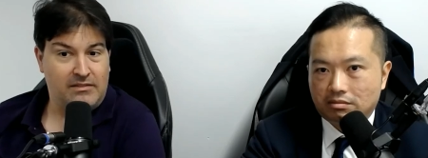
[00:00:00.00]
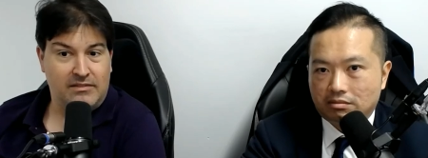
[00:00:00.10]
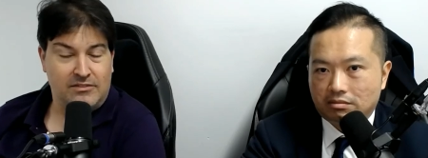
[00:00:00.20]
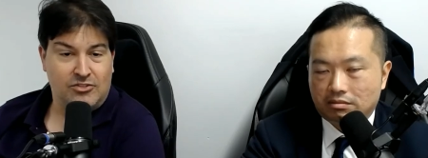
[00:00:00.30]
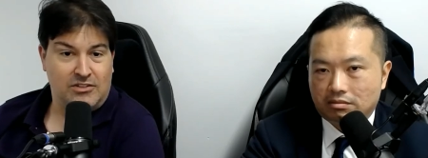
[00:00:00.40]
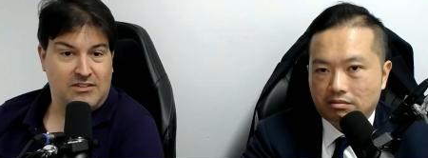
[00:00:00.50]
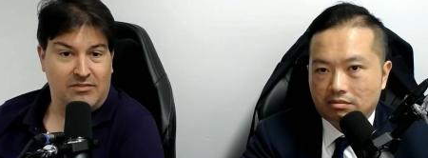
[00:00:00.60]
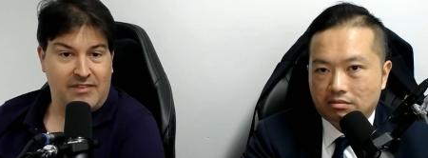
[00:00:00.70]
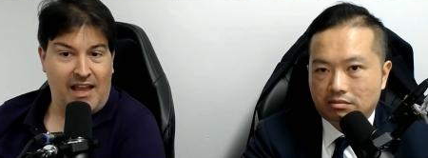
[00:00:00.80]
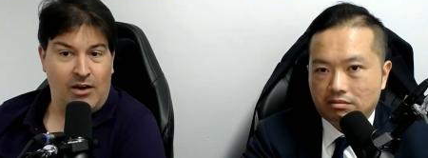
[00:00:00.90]
Speaker 1: shut stuff
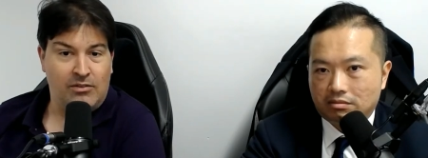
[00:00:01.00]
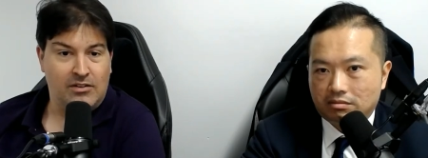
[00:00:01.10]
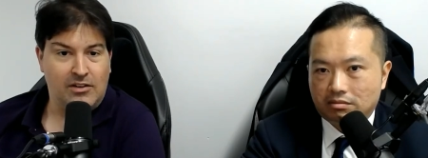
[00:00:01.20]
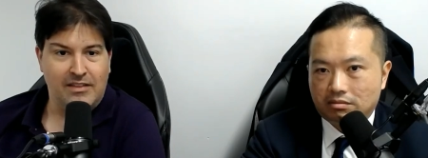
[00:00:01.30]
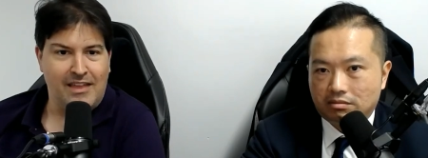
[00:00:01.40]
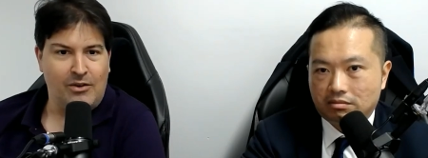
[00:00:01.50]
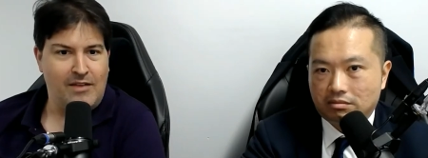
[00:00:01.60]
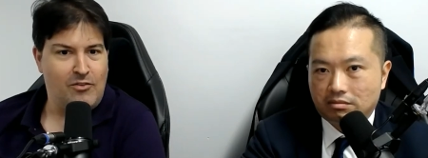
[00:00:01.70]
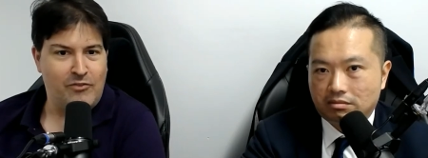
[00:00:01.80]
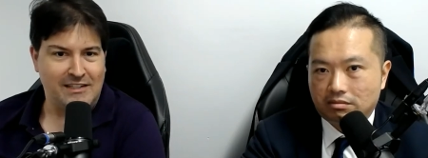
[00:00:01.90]
down they, they don't have a
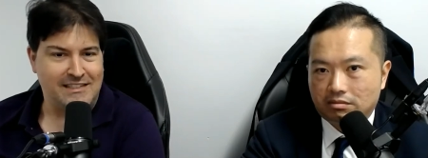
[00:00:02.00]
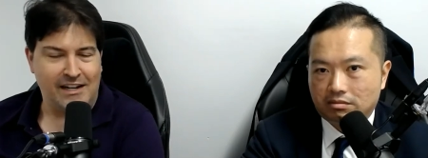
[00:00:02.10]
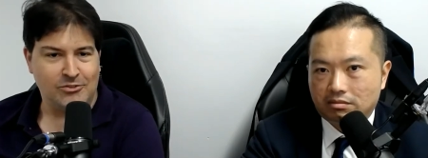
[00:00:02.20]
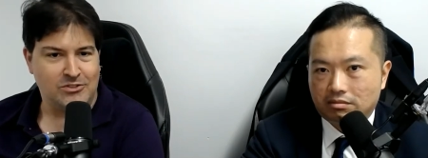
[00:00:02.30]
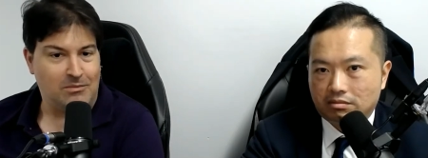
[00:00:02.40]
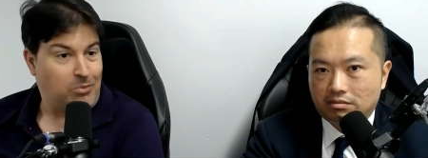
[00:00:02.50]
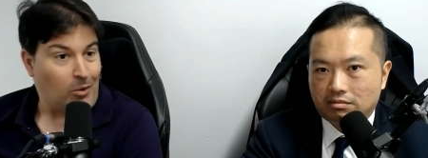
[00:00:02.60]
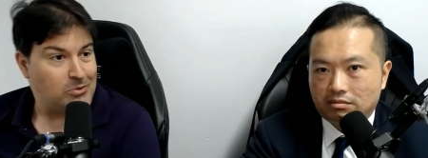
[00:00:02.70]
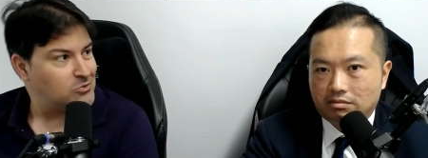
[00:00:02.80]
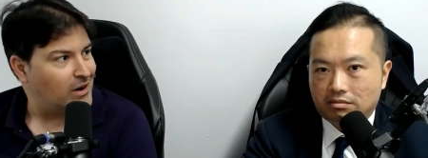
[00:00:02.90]
vested interest in
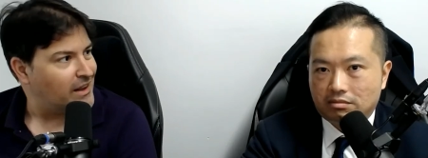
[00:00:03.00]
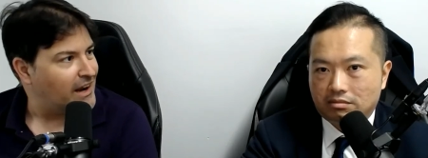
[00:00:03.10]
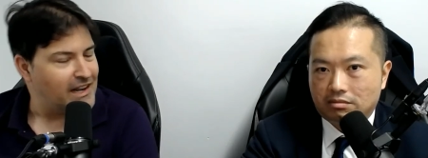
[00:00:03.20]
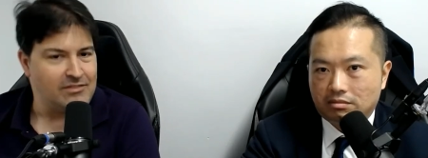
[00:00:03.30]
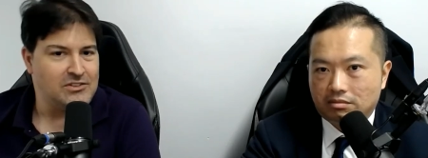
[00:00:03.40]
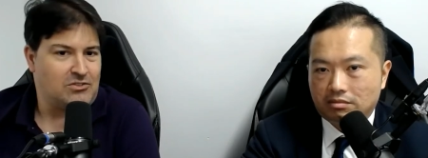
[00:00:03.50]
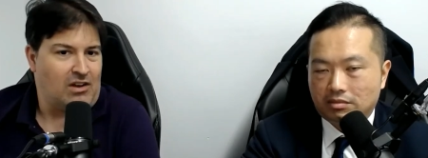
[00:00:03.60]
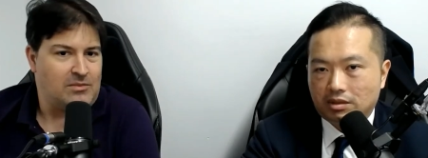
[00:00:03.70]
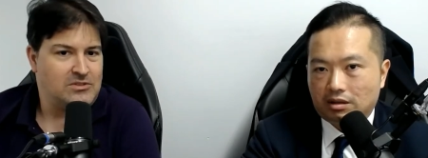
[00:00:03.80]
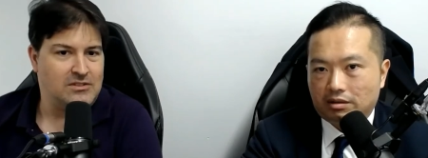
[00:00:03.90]
perpetrating any of these crimes
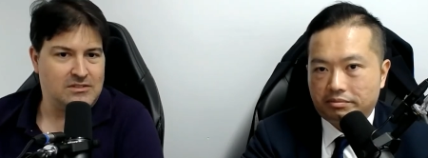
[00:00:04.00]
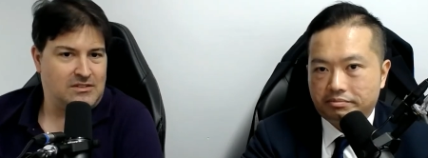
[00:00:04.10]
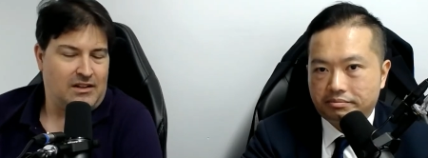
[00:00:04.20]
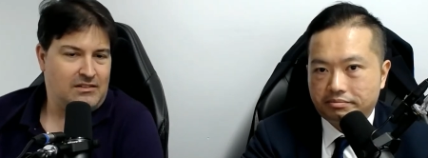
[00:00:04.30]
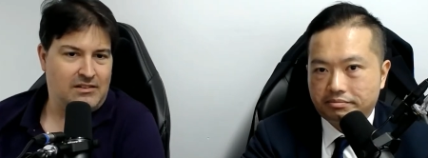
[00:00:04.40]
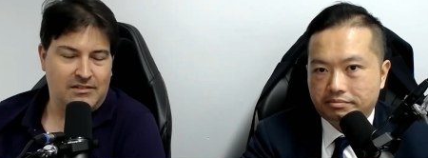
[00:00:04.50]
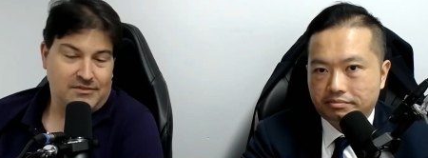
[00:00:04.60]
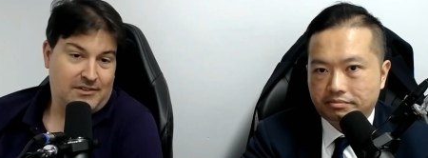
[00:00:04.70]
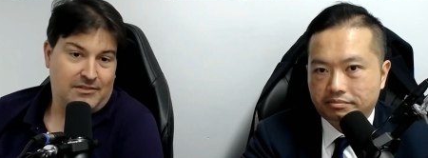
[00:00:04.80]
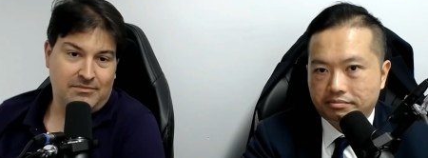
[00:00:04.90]
yeah. so it's not you know, you mm,
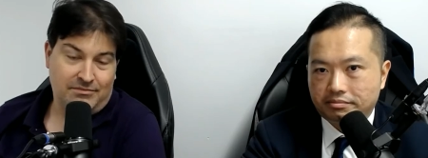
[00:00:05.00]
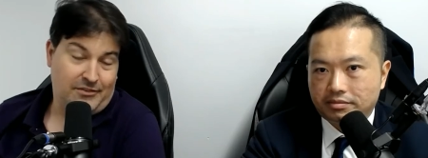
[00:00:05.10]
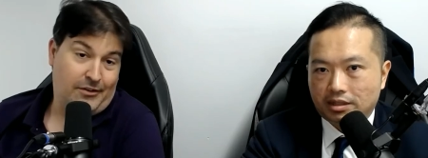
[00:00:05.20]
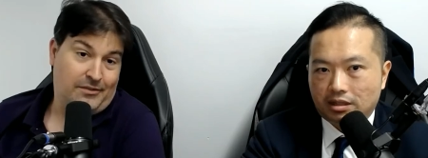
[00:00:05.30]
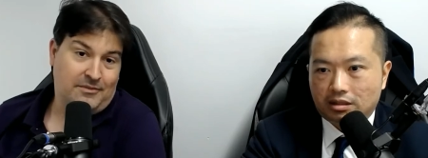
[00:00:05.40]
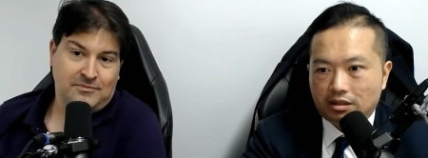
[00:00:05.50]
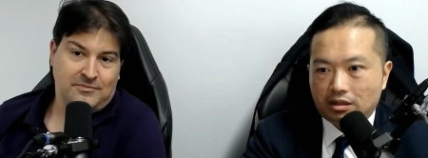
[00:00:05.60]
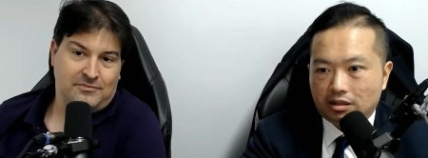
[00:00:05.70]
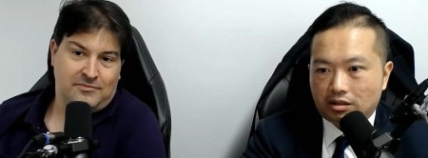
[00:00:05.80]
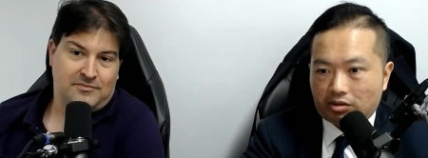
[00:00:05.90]
know. Mm.
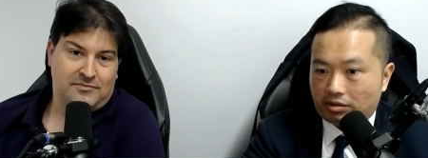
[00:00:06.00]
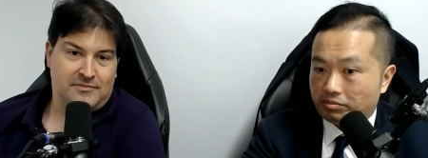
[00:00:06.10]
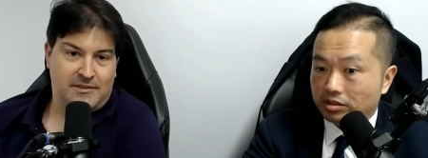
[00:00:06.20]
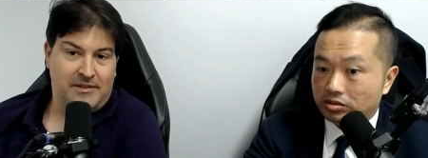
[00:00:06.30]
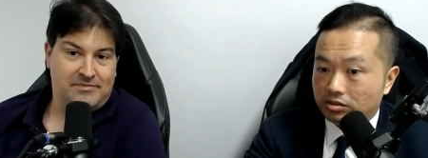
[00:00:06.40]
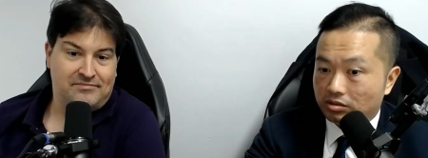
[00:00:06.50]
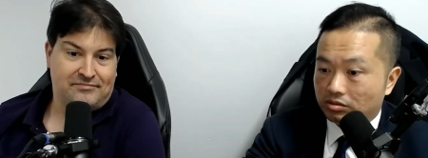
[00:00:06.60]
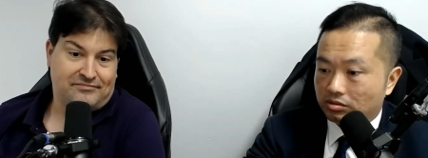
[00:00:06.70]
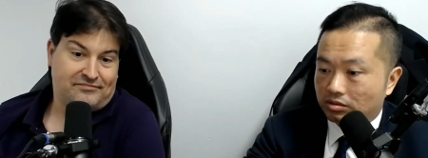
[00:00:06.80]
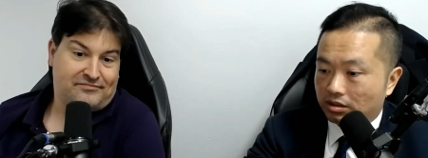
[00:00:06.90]
Speaker 2: Right.
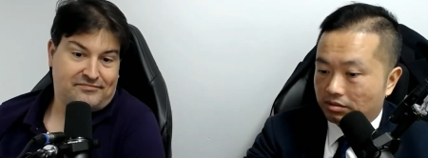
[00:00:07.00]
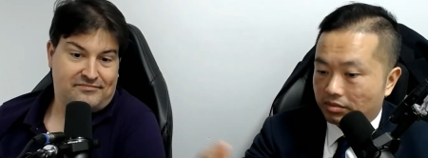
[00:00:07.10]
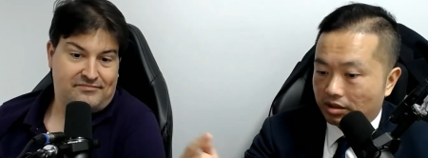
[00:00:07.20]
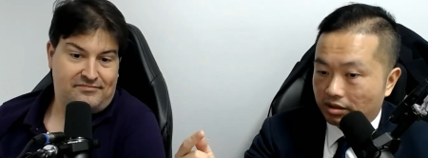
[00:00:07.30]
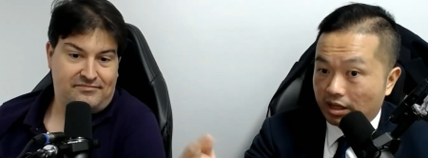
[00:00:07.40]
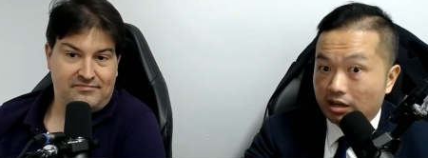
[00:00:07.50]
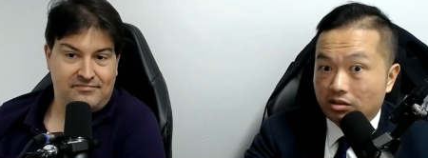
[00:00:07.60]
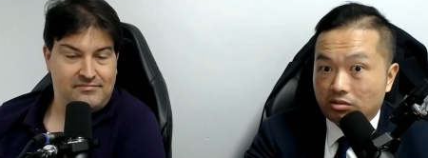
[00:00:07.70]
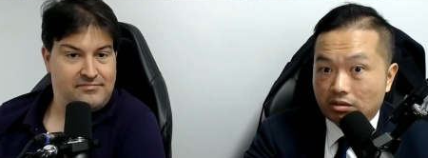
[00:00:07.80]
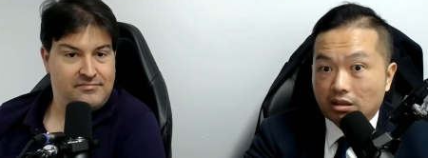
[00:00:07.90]
So um, on that note,
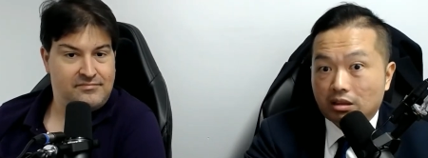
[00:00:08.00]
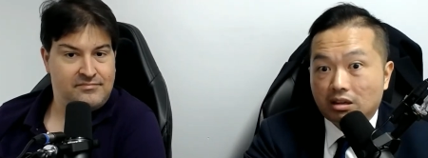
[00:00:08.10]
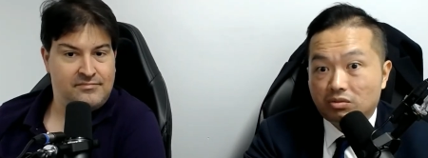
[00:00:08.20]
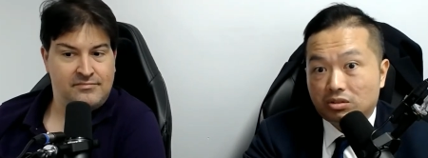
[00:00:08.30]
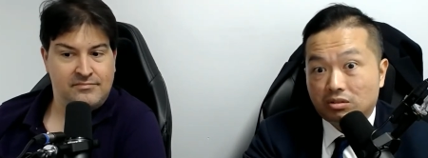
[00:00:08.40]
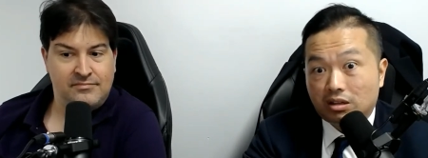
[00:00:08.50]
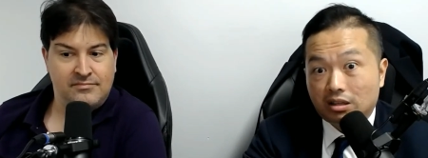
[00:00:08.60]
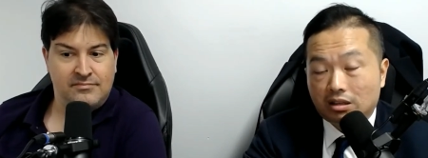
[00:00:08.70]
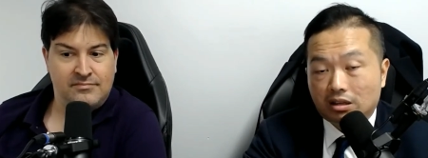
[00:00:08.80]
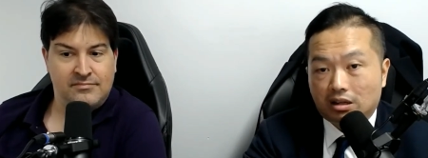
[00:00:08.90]
thank you for tuning in.
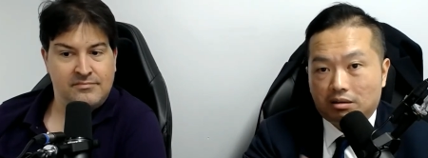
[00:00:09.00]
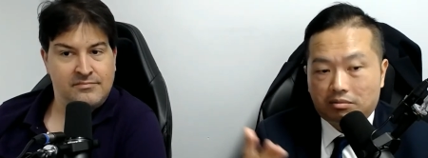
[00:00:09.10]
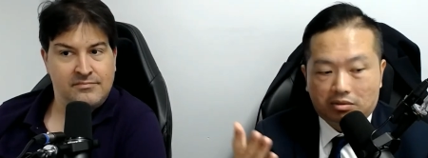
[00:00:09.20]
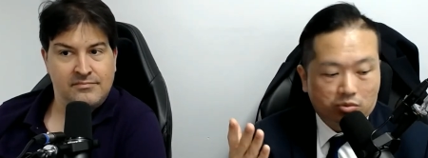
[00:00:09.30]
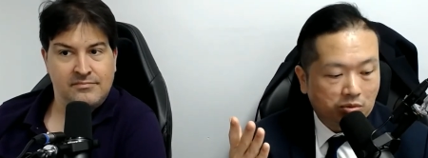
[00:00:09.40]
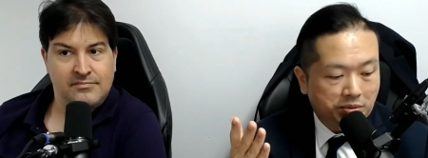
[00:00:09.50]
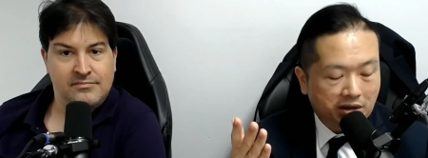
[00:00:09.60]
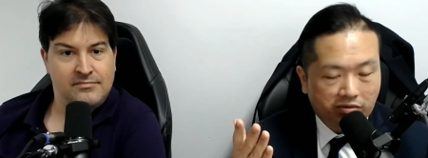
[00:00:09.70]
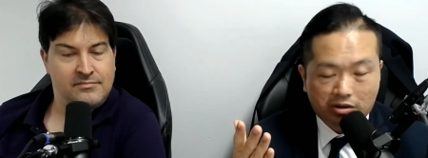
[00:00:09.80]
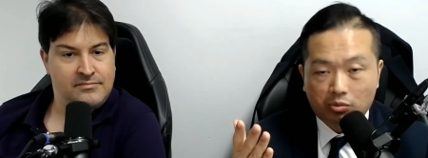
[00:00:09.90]
Um, we hope you have a
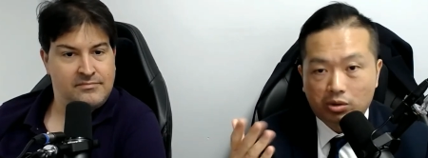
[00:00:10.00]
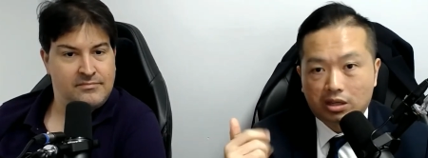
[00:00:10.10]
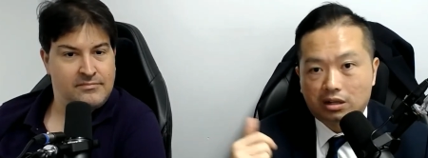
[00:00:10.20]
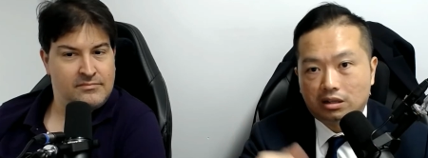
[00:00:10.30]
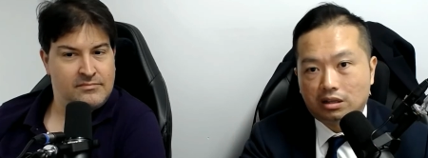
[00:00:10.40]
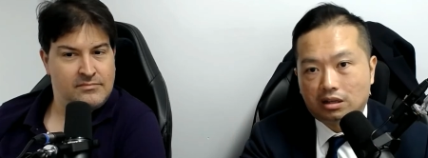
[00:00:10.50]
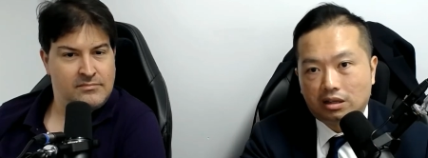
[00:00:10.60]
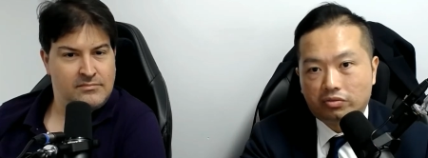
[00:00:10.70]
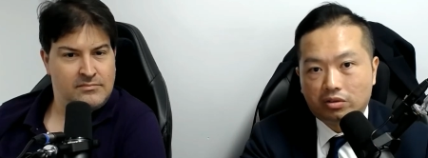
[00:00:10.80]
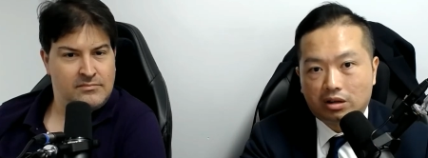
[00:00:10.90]
great weekend. Uh, if
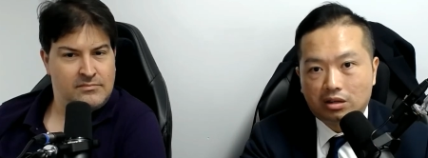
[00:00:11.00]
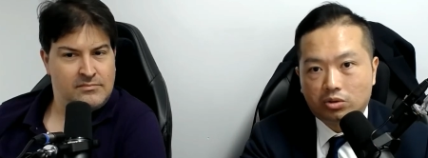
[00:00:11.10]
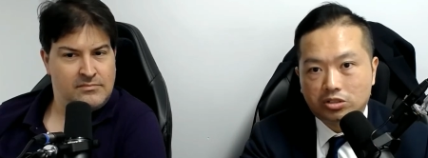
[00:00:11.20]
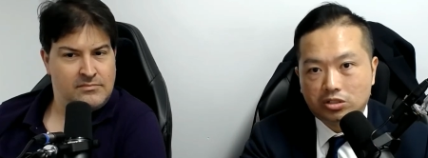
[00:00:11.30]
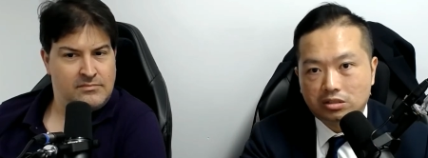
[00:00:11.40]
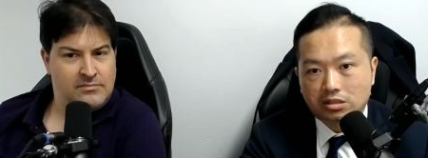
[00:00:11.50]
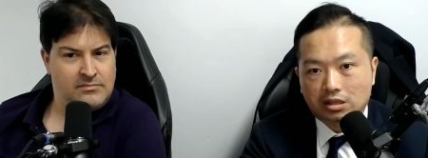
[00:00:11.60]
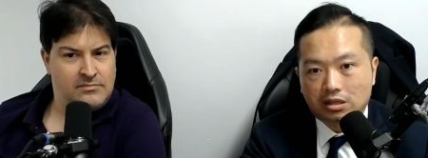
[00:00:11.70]
you got any questions, hit